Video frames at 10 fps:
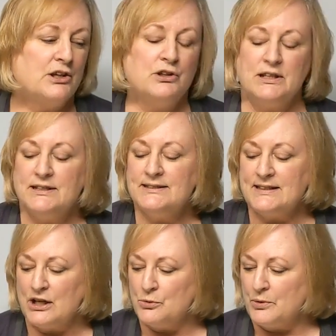You need to
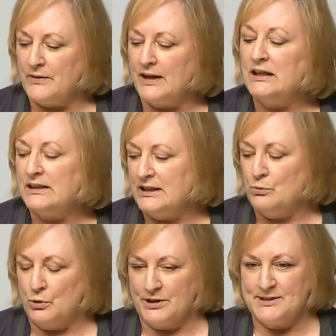start with a
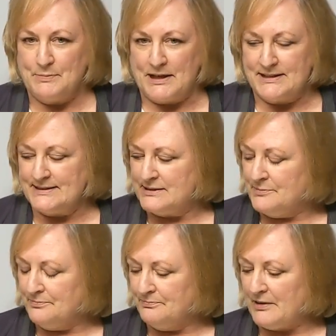clean
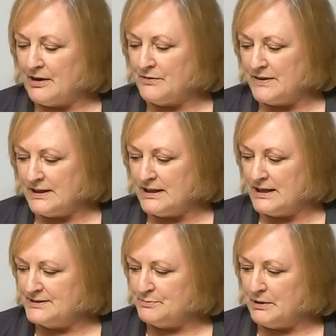workspace. Everything
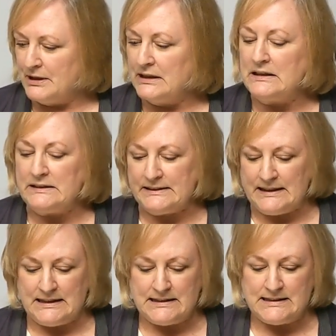has been
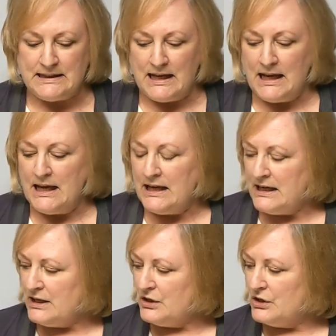cleaned
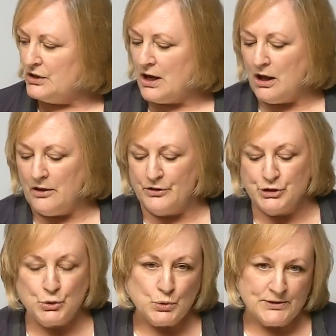here. All
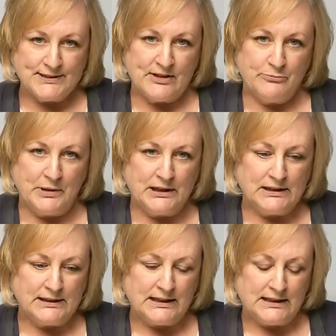the tools have been
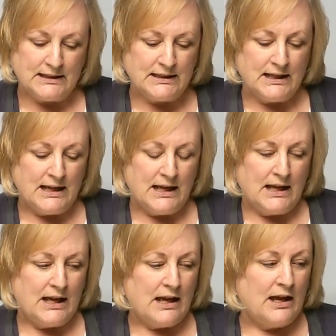cleaned.
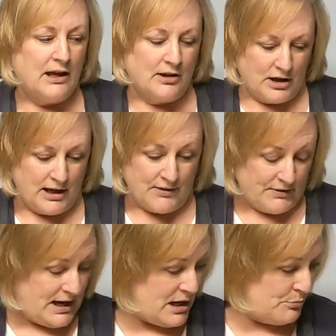I
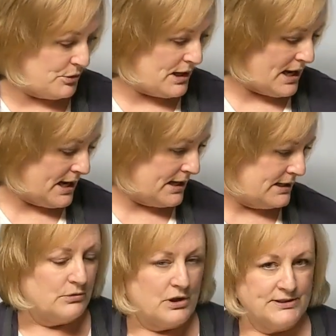have an apron
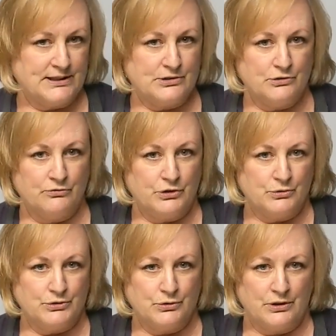on. We're all set to
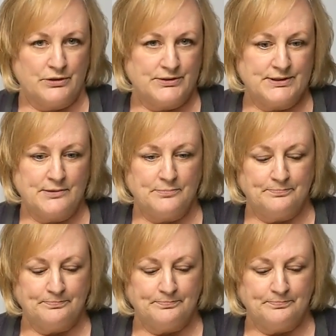infuse oils.